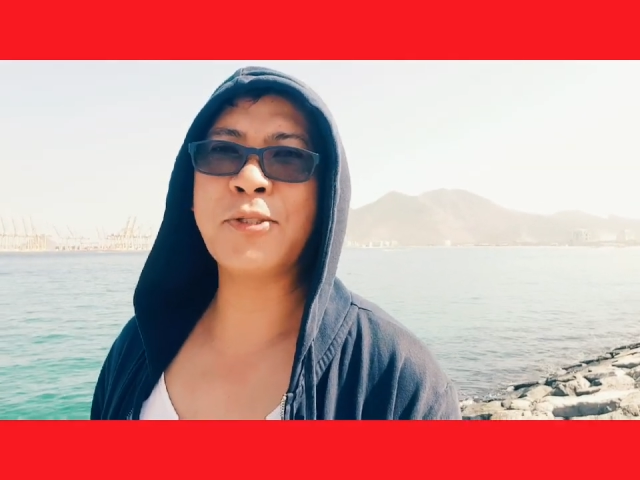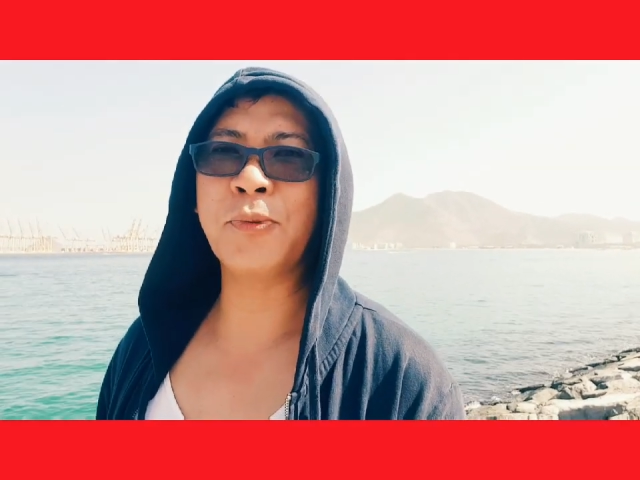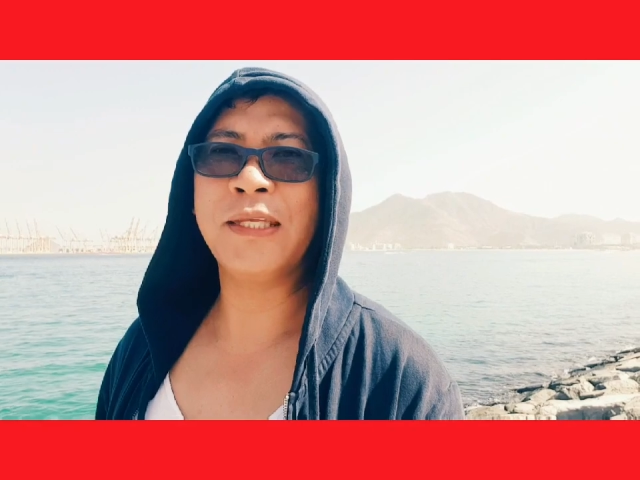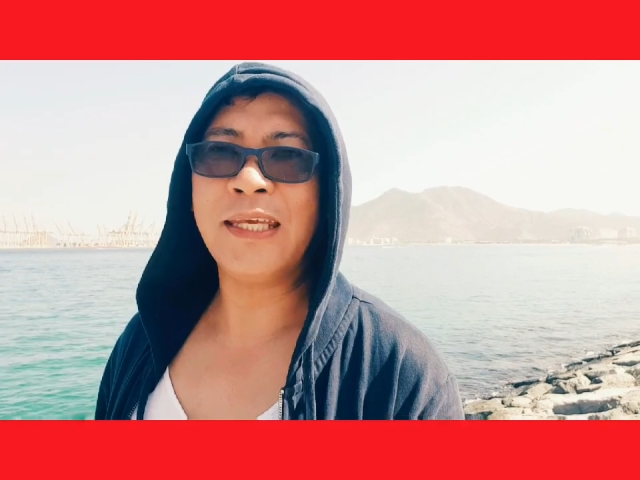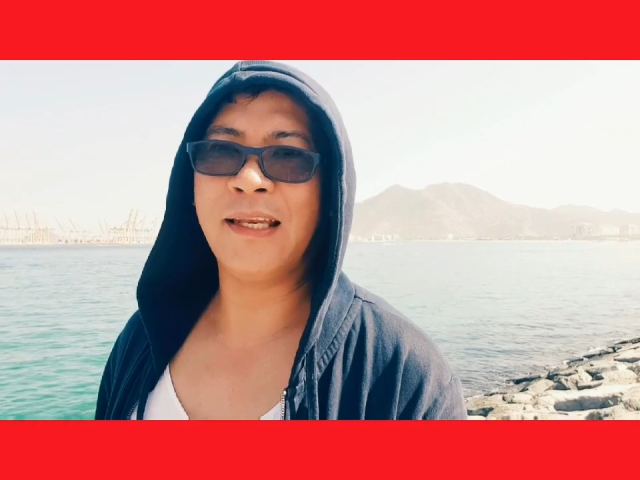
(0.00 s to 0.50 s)

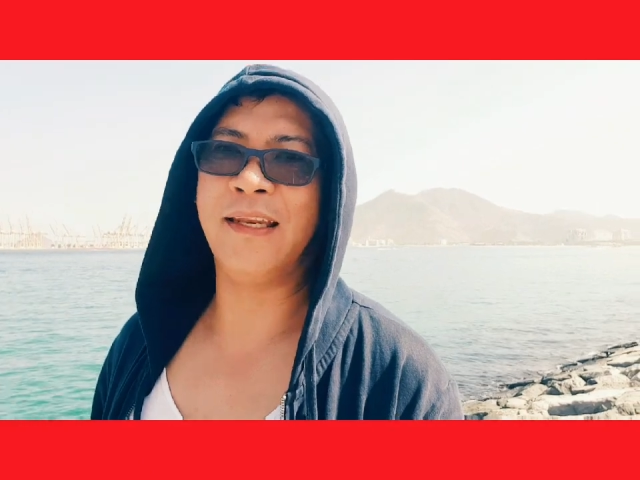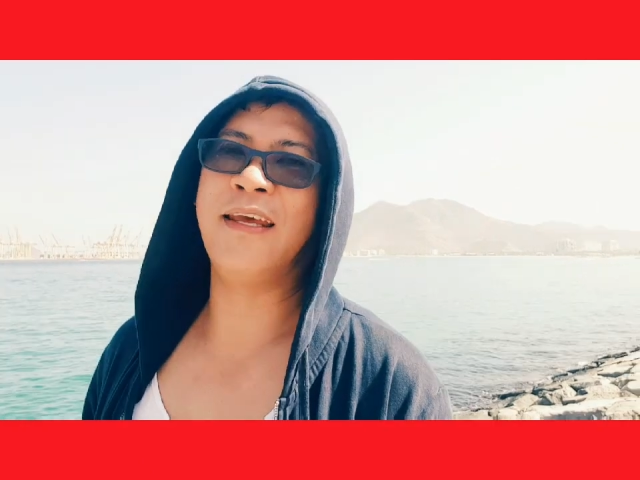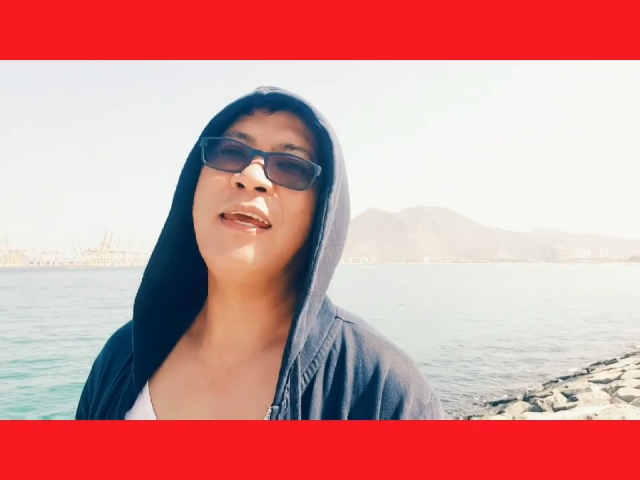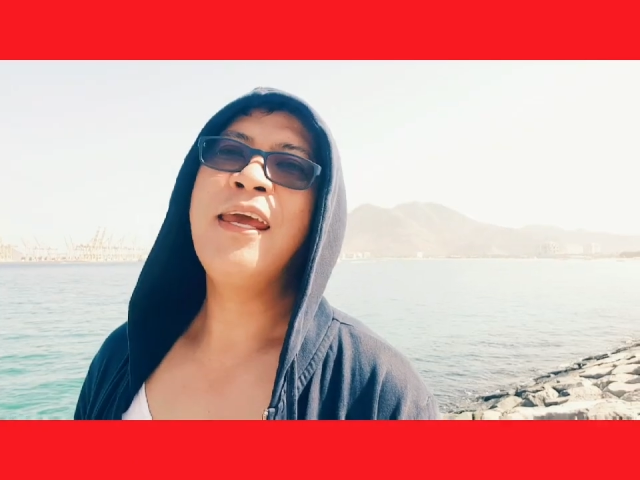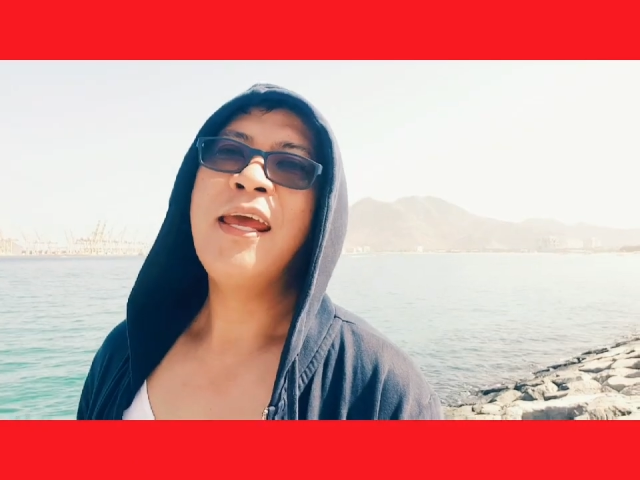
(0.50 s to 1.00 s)
Sunil,
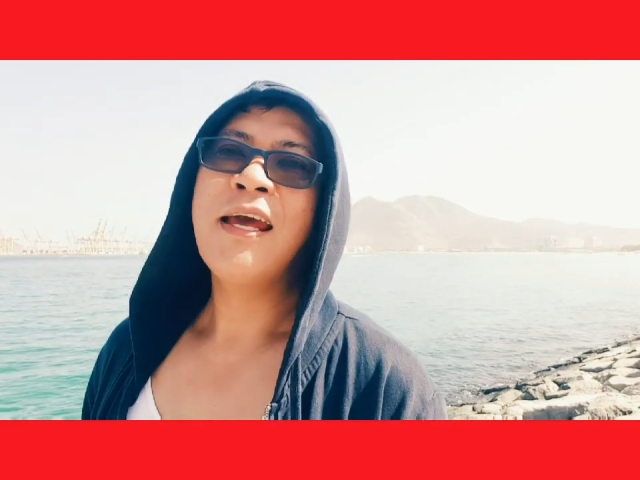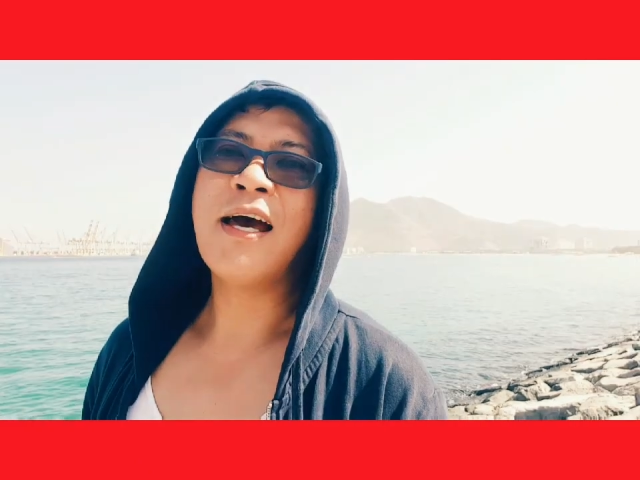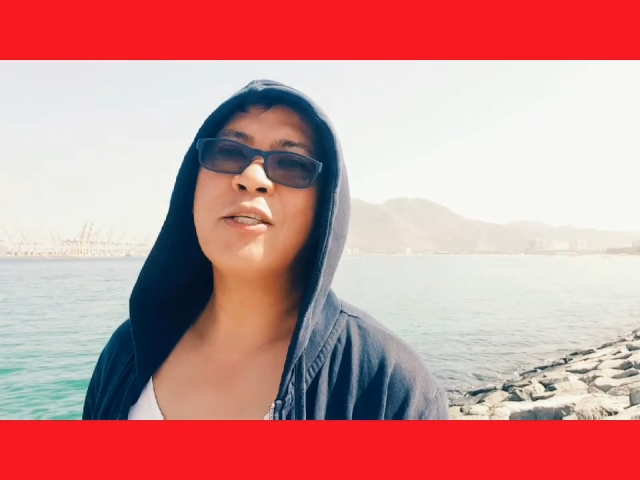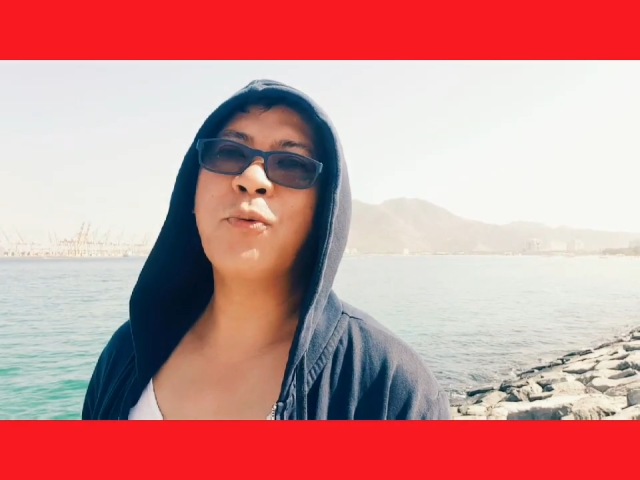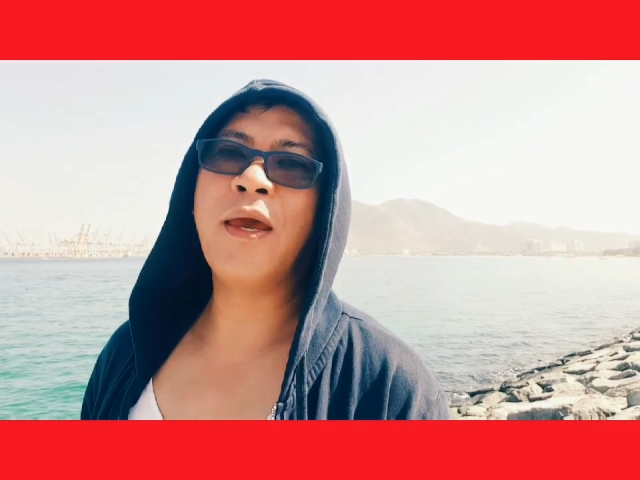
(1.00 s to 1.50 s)

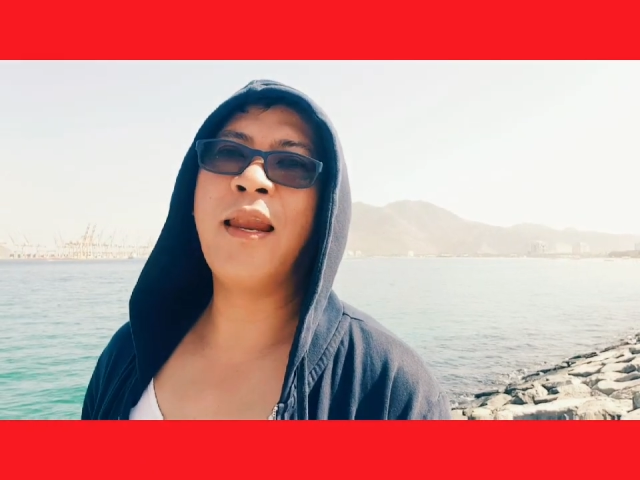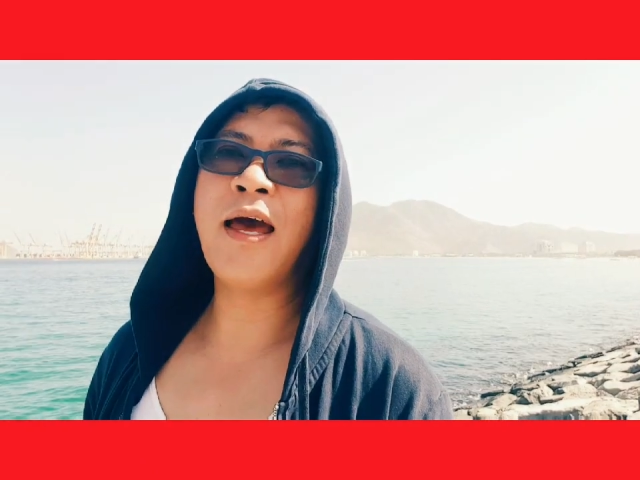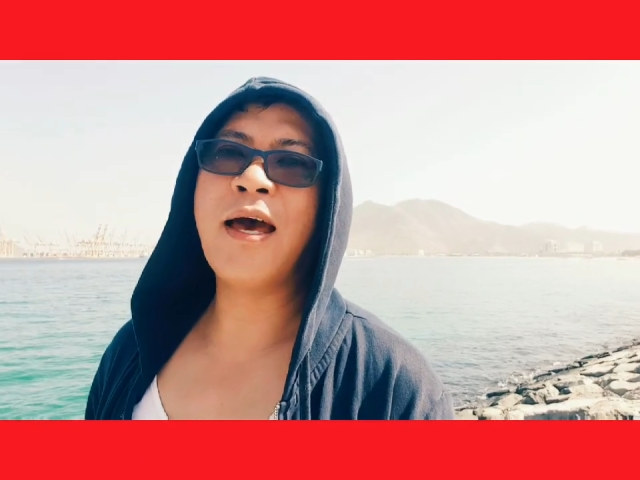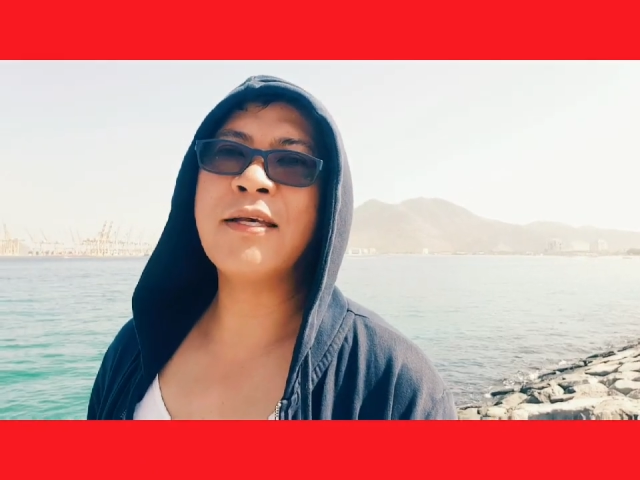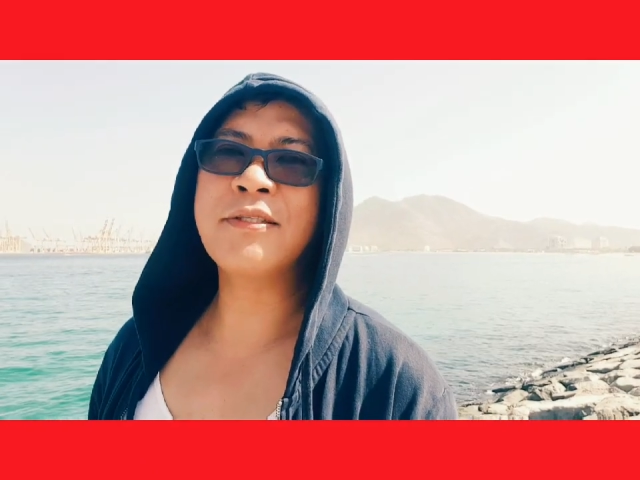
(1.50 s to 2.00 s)
as well
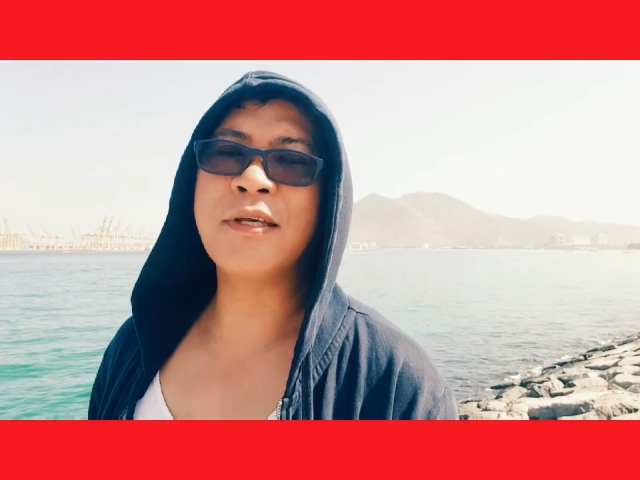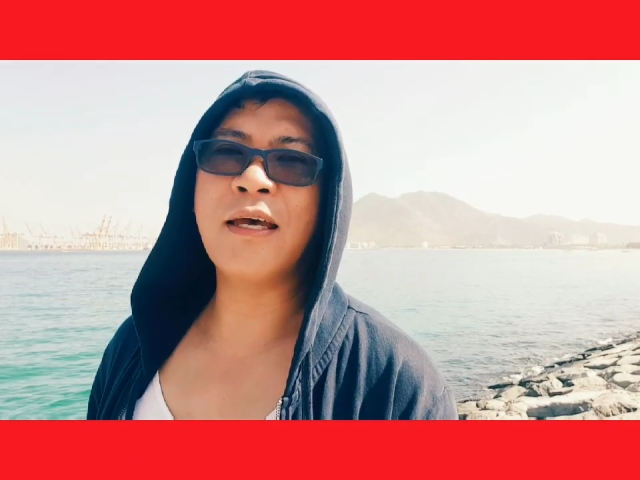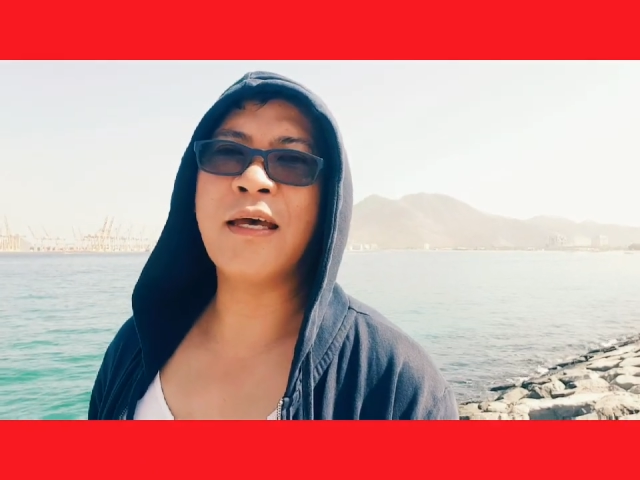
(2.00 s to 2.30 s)
as